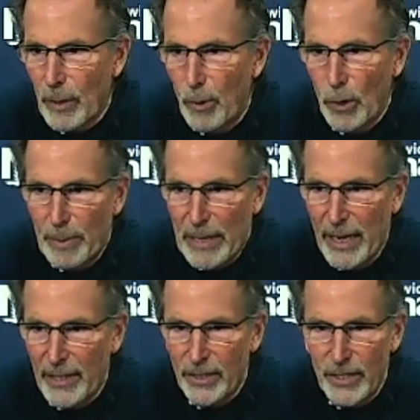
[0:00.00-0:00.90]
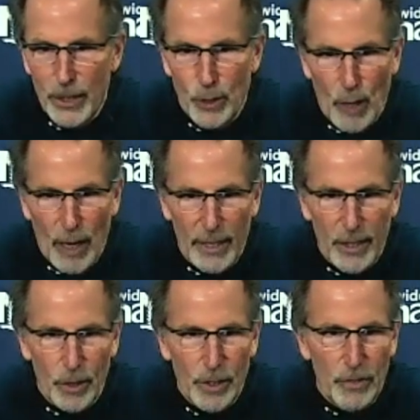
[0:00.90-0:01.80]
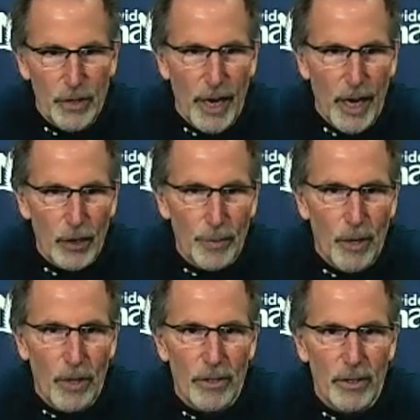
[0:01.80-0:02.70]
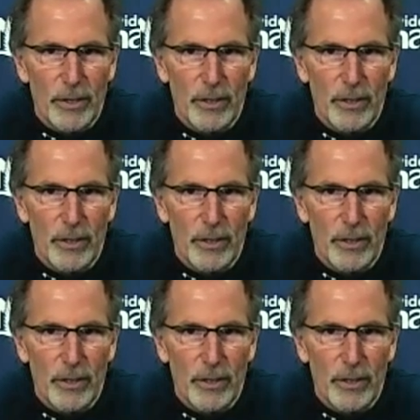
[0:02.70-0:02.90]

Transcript: Put it behind the D, grind underneath the hash marks.